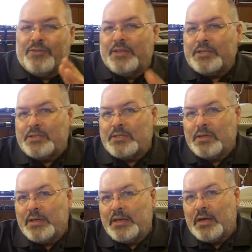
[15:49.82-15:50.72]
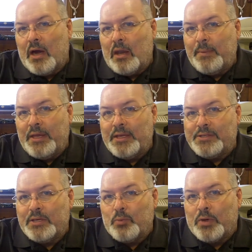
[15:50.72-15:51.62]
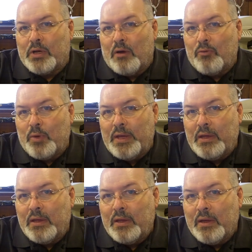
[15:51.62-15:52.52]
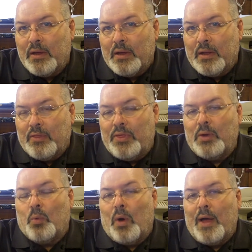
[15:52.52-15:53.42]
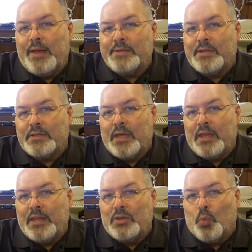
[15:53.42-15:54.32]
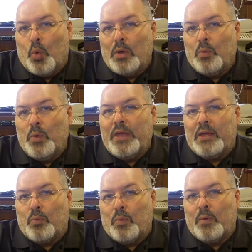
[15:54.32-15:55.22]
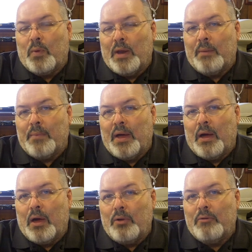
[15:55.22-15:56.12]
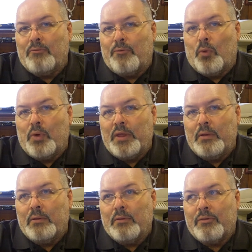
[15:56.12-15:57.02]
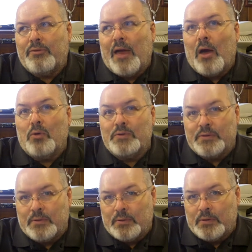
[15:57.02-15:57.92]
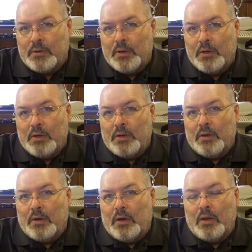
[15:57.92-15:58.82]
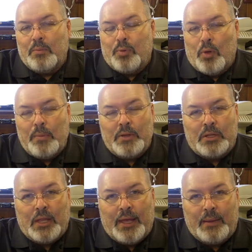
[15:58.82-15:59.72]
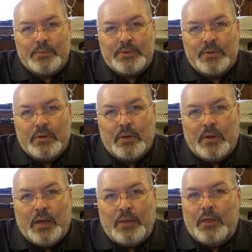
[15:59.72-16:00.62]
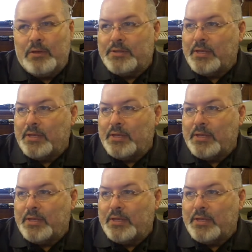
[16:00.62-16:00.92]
this economy is in recovery, then why is it that in 1 week we went up by 140,000 unemployment claims? And then